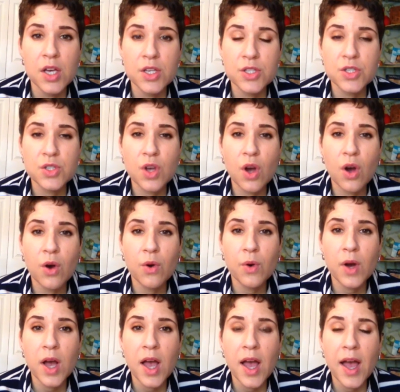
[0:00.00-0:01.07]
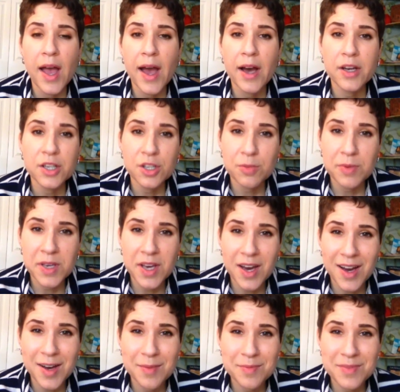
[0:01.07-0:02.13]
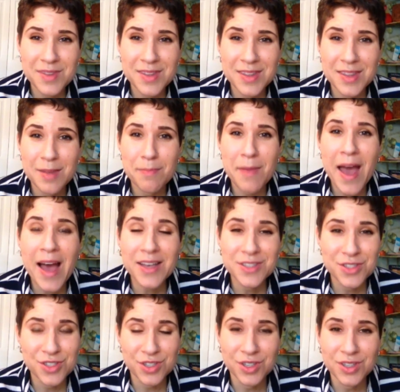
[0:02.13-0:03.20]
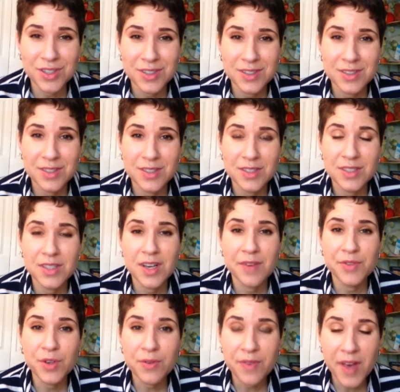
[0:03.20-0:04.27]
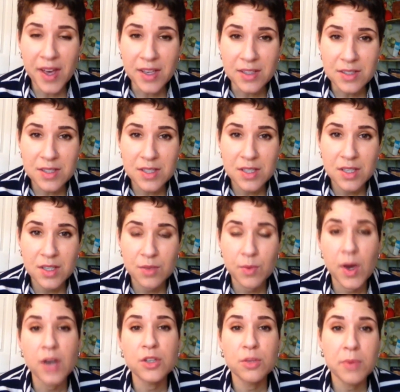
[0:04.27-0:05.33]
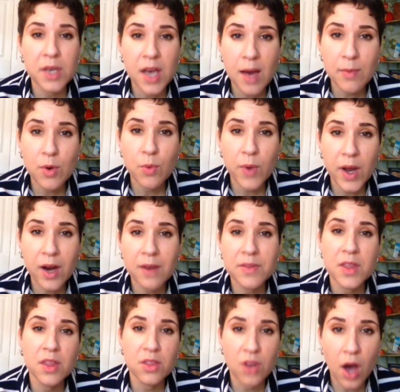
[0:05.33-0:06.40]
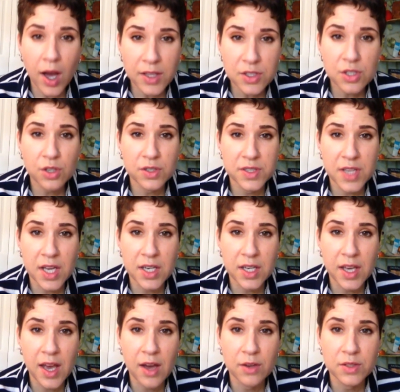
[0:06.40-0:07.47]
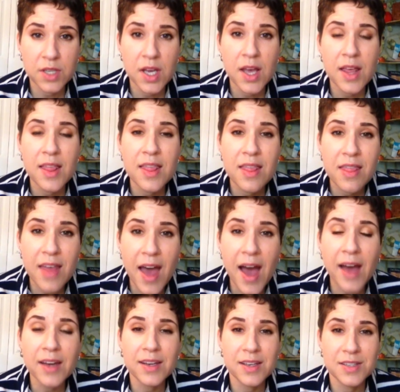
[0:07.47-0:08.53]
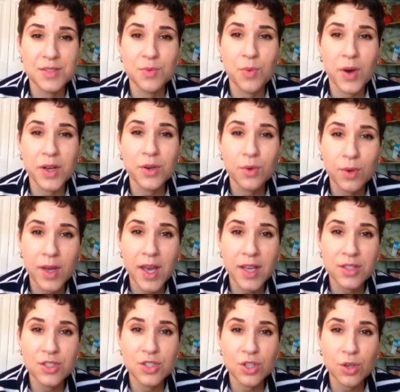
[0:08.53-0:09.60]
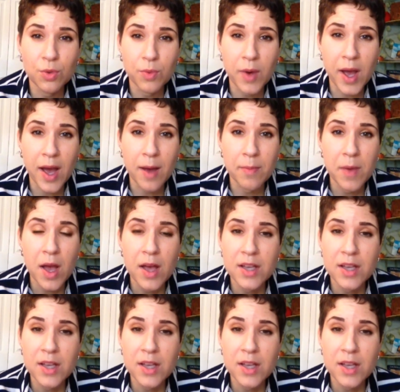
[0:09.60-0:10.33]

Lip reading: So how do you become the master of your fate? Well, you become aware of the thoughts you're sending out. That is what creates your web.